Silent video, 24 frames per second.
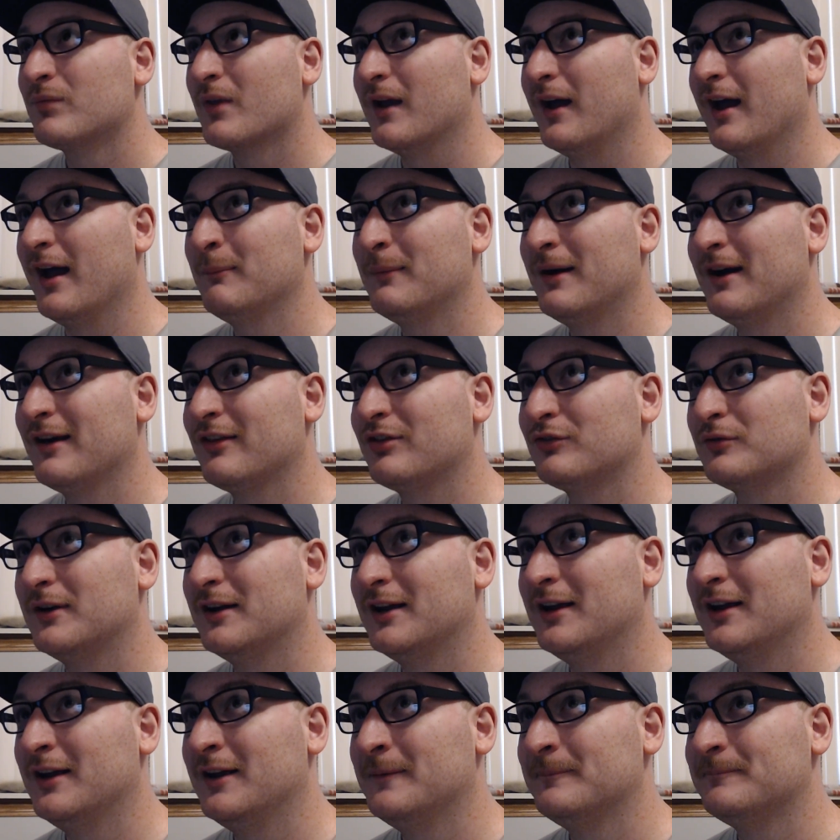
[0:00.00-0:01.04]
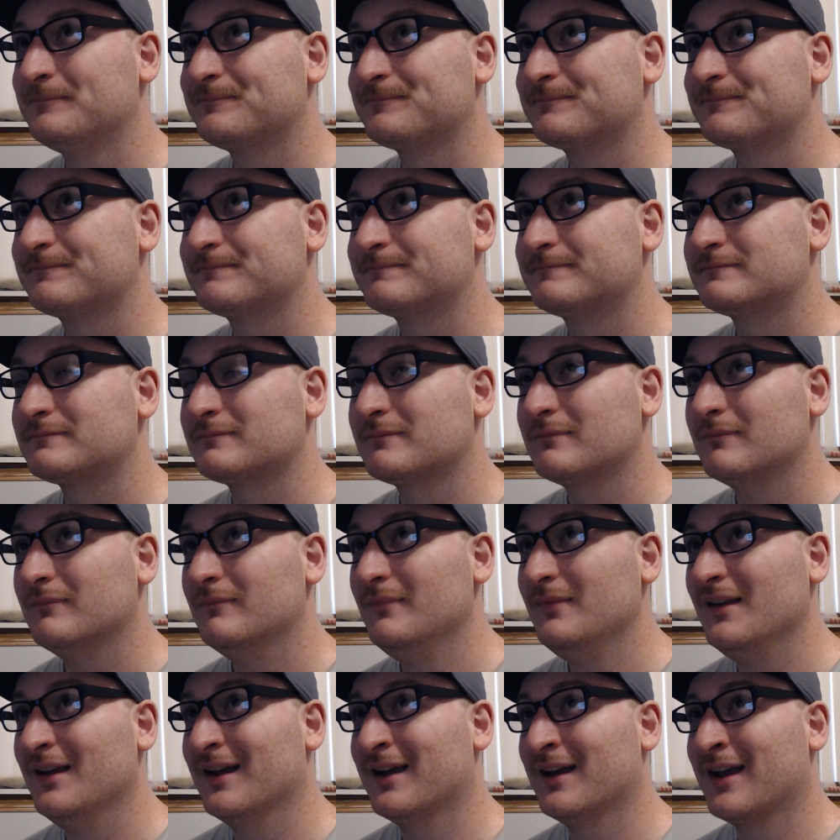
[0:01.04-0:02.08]
MI3
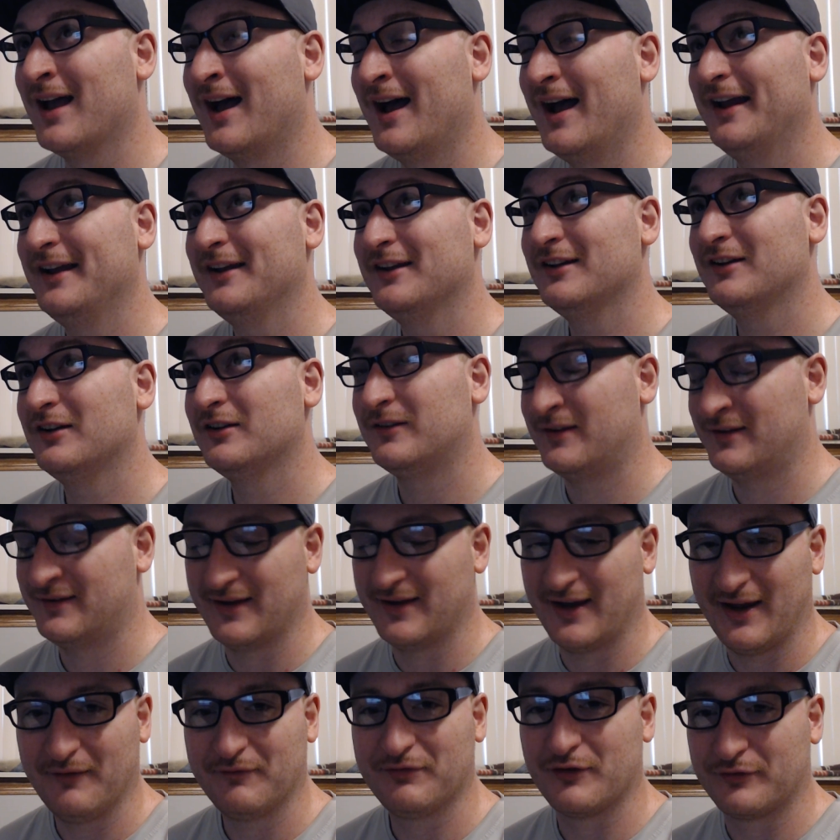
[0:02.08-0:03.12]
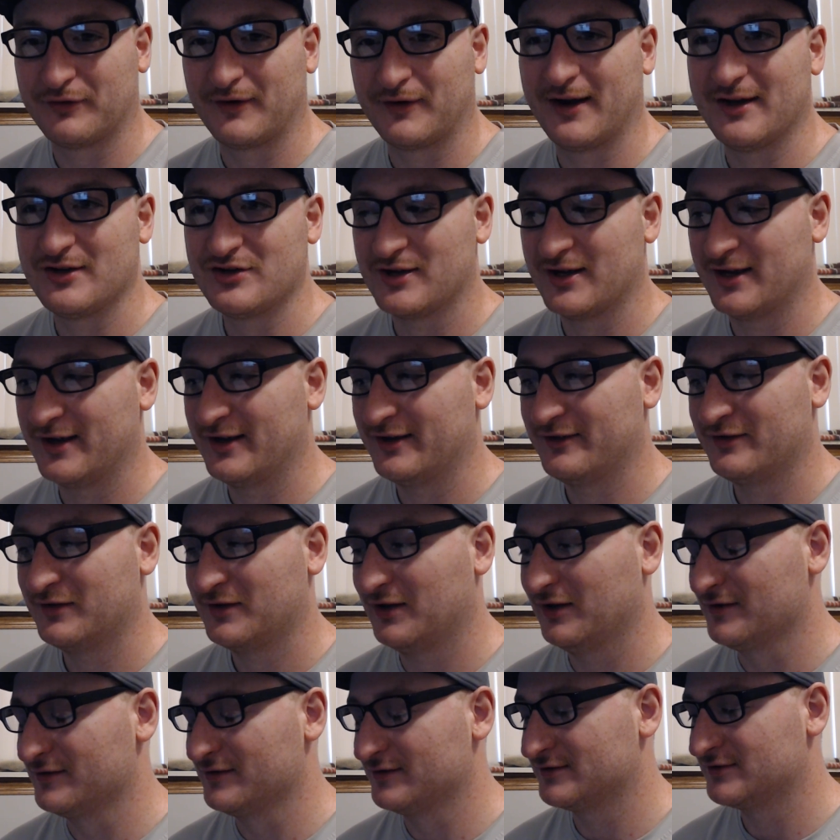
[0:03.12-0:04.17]
kind of saved the franchise
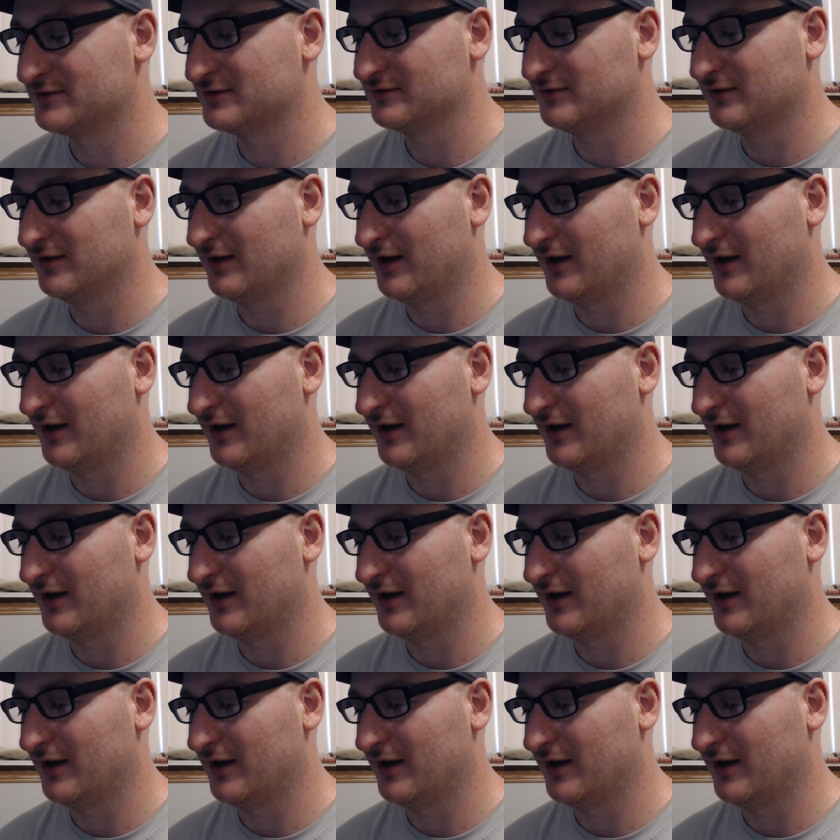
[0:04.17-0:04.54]
because